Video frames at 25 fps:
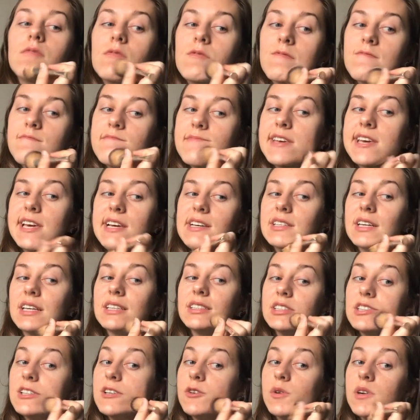Because I
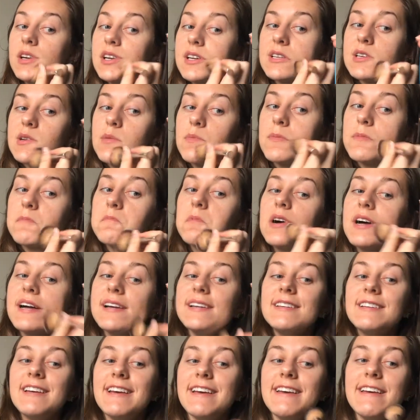still want it to
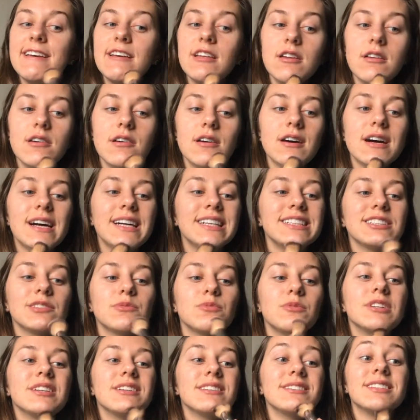blend in, I just
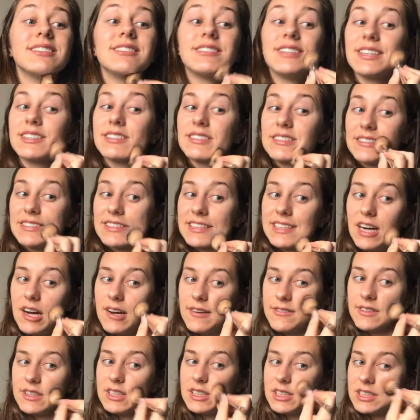want a little extra coverage